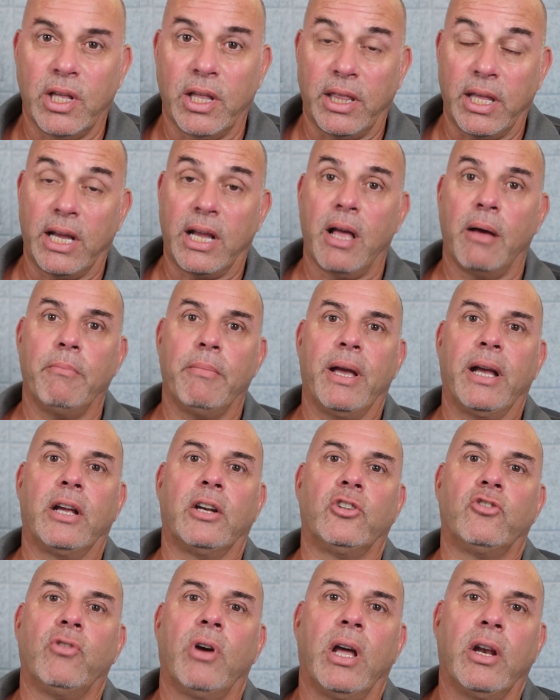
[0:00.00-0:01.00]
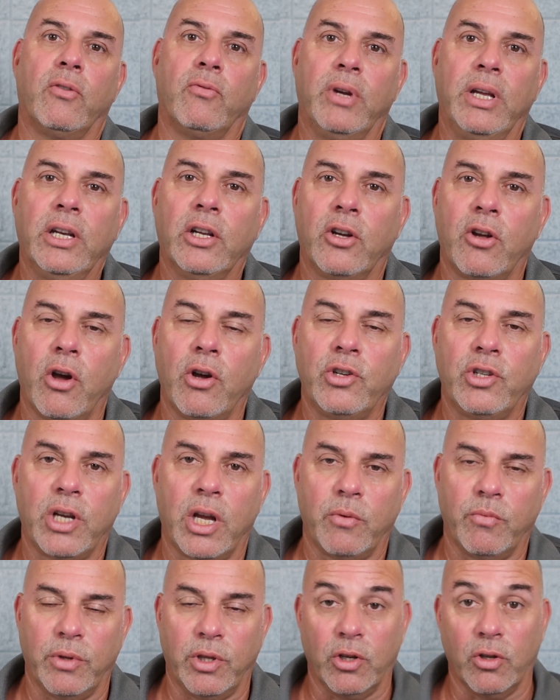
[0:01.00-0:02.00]
that they come back and try and
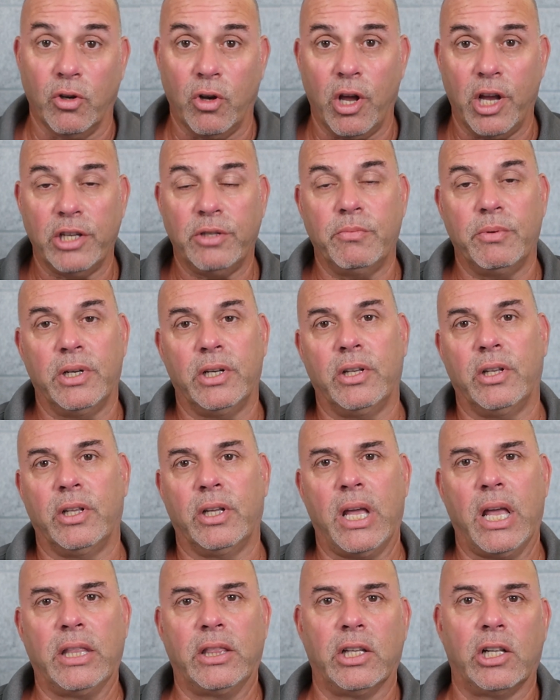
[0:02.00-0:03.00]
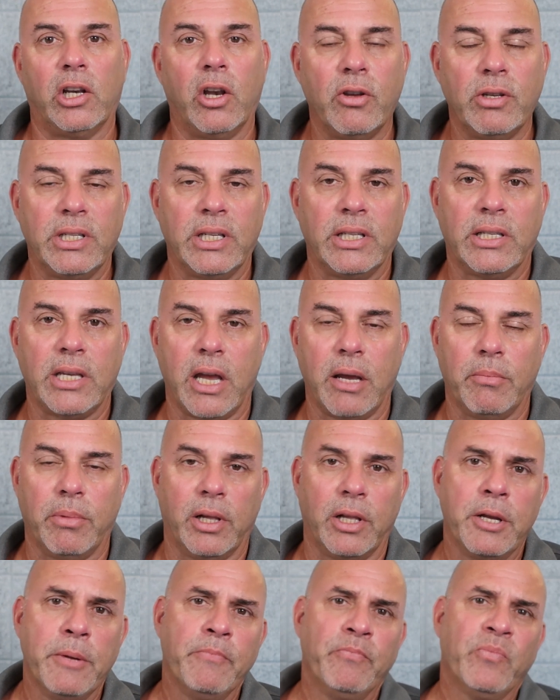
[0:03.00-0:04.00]
renegotiate with you last minute at the closing
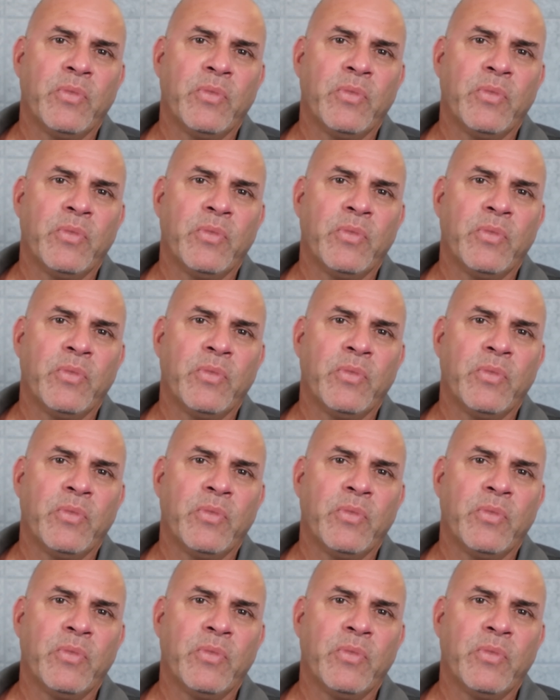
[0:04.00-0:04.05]
table